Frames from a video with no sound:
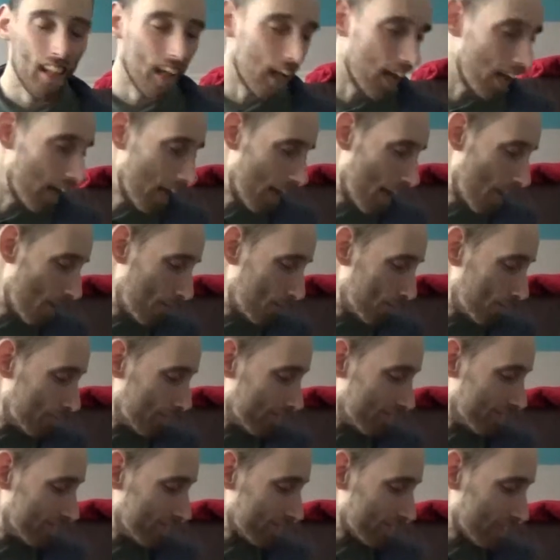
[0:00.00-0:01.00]

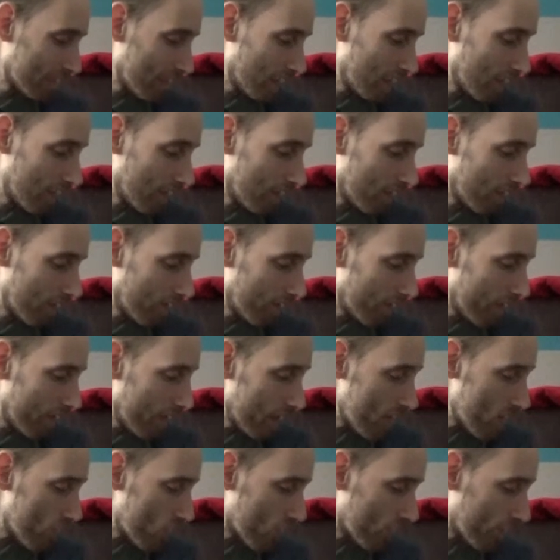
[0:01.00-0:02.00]

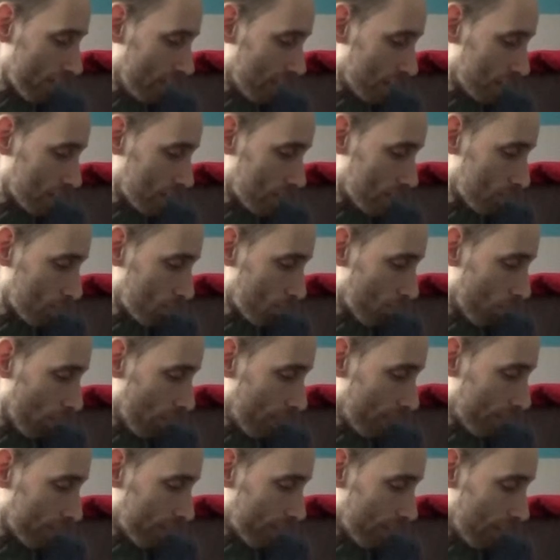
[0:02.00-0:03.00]
Alright, so that's
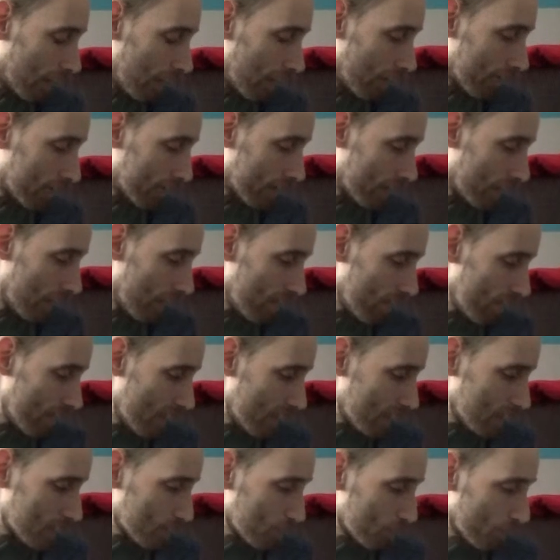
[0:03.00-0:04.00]
Minecraft. And
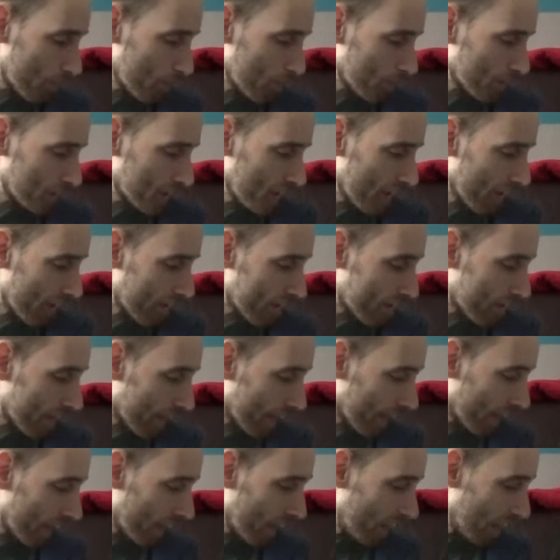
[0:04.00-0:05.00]
that's pretty much it, I
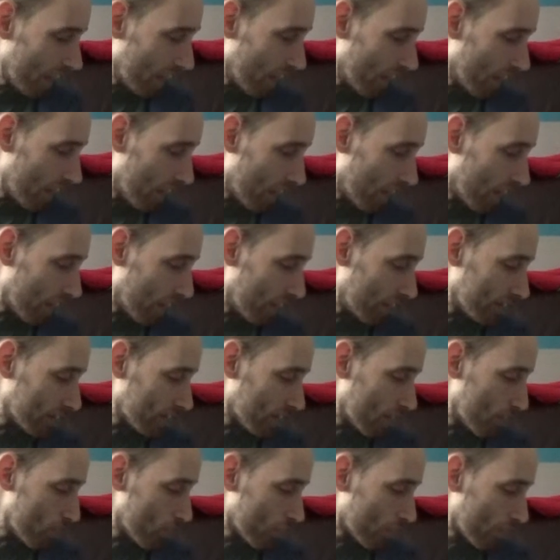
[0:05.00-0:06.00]
think. In
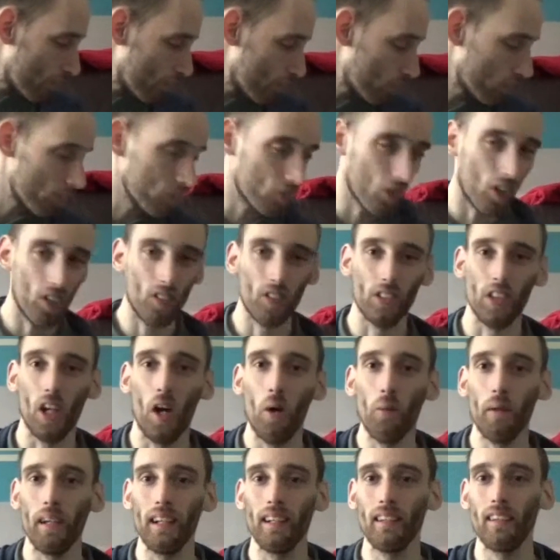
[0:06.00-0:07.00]
terms of episodes
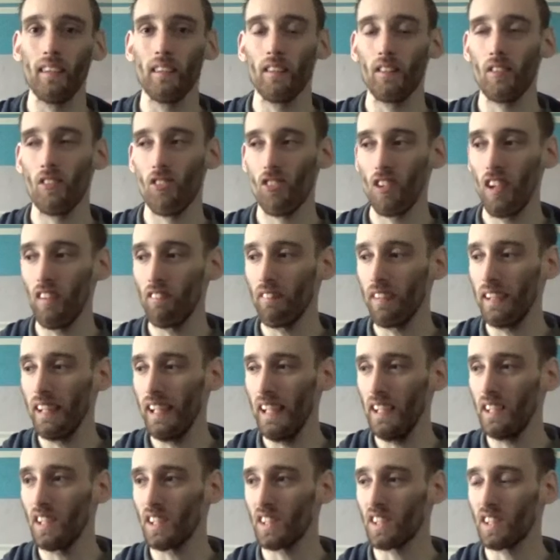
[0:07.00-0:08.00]
ongoing. The stuff I
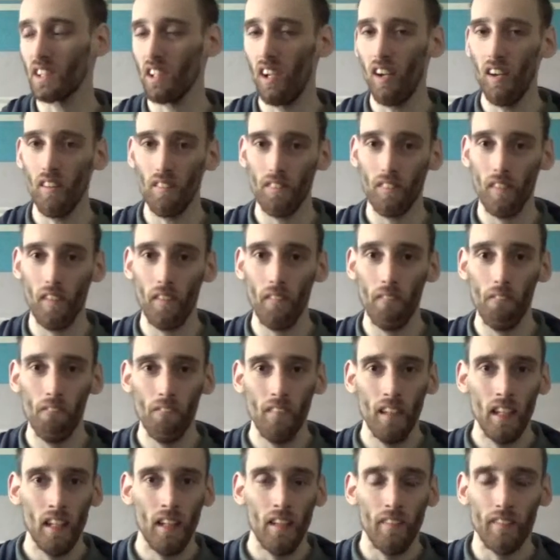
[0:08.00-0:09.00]
need to start, though.
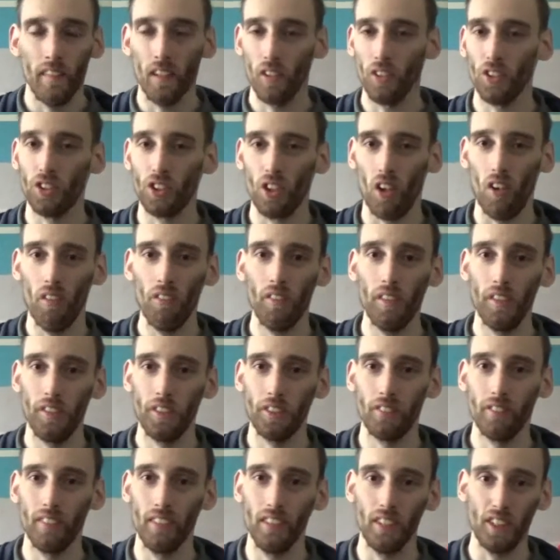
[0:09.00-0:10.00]
The Uncharted
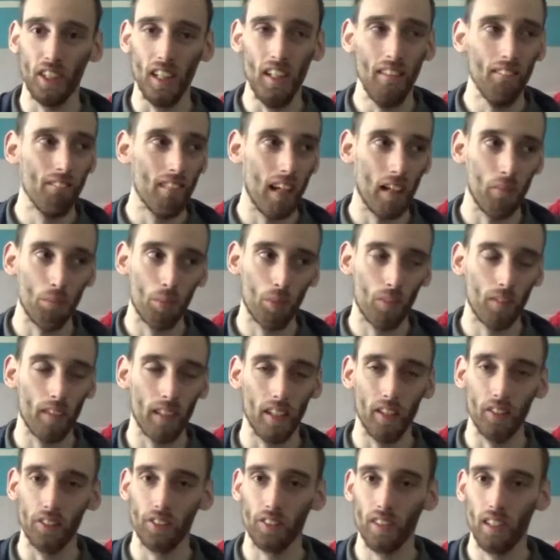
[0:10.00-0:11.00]
trilogy. I bought
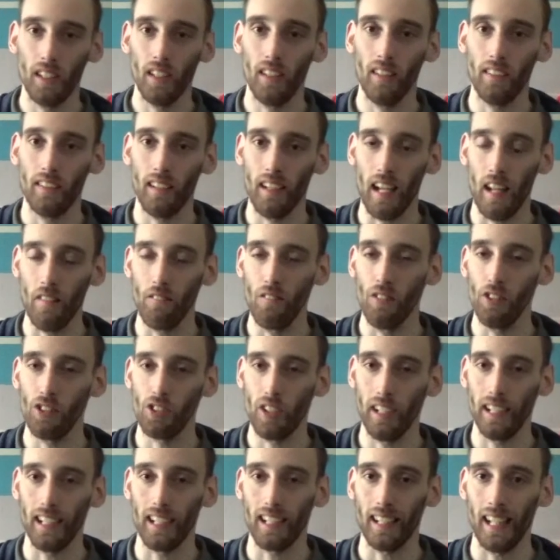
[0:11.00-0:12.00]
the Nathan
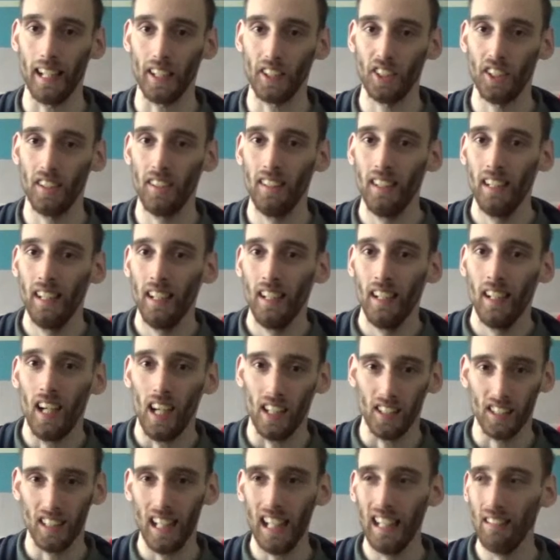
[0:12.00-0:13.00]
Drake collection. I
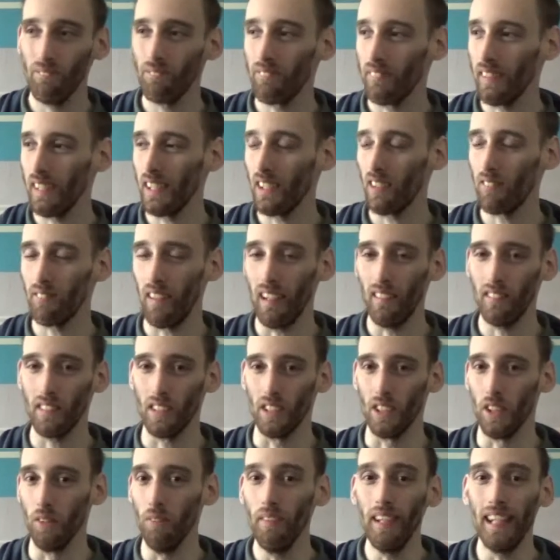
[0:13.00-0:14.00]
just haven't really got around
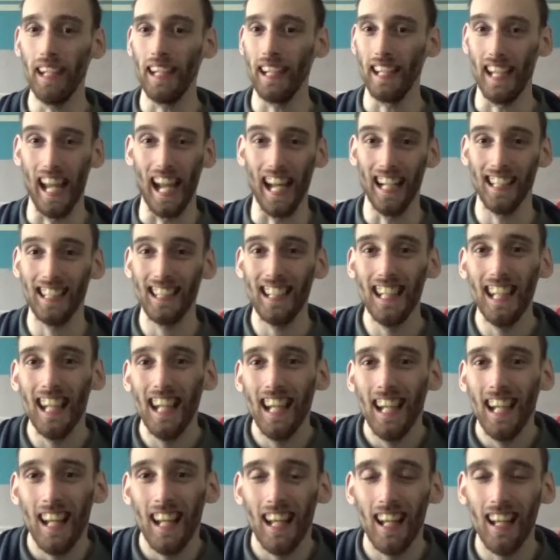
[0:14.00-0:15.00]
to doing it yet.
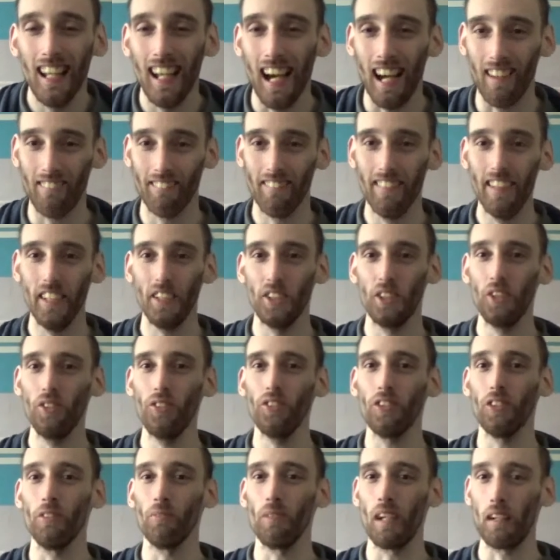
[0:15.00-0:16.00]
I really should
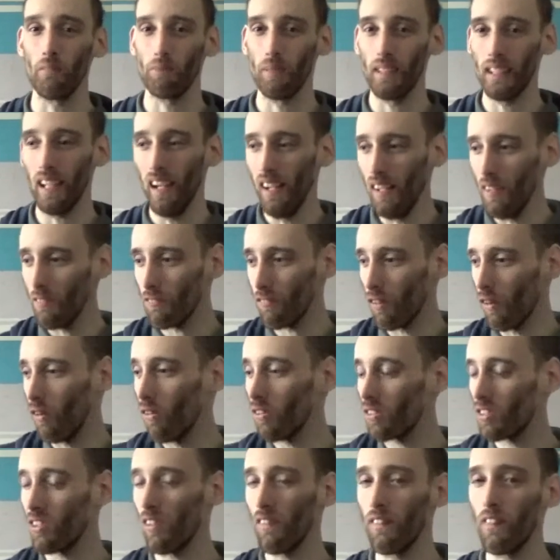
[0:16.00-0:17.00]
do, but I've been kind of
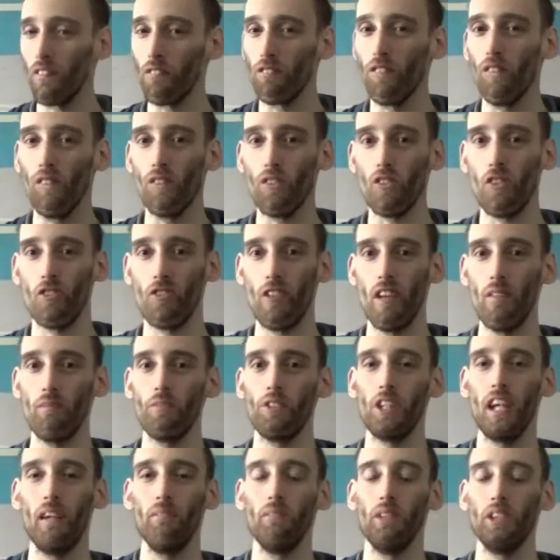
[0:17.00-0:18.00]
hooked on the Forza 7
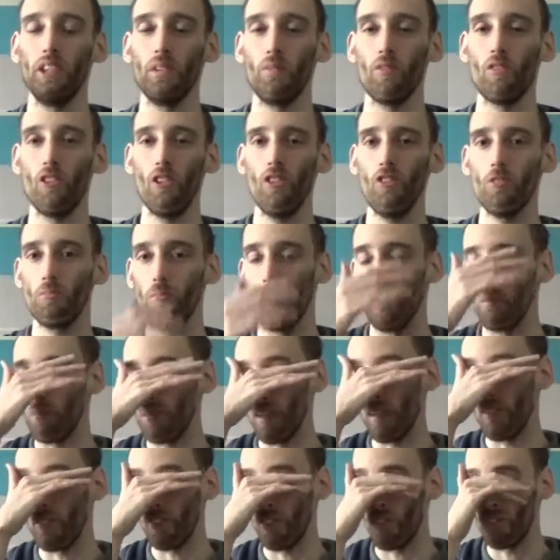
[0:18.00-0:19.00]
Championship Season mode
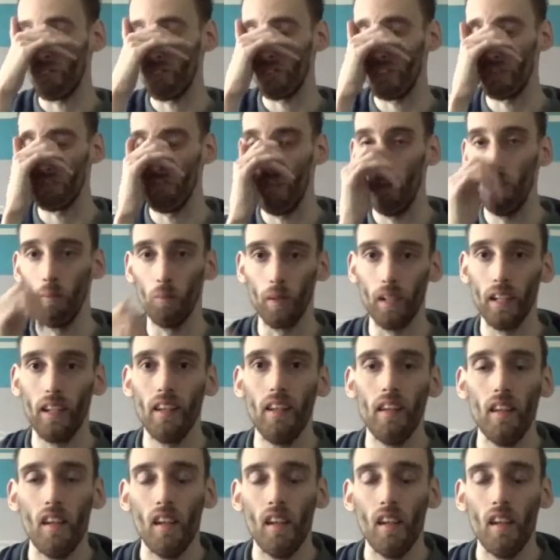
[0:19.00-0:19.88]
playthrough for the moment.